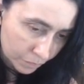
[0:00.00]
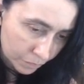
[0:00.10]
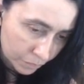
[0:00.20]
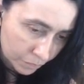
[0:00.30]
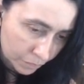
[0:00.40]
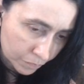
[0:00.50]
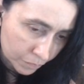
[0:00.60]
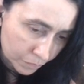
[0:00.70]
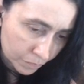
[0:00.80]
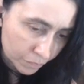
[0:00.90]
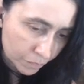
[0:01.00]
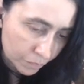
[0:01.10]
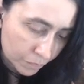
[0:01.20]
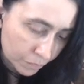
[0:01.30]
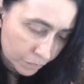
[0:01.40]

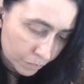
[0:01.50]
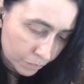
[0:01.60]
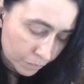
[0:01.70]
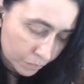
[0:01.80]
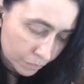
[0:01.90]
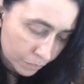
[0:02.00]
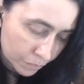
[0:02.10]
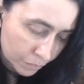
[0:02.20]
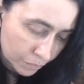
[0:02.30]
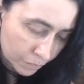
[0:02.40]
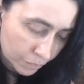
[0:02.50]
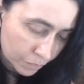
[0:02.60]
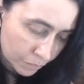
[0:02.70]
(silent)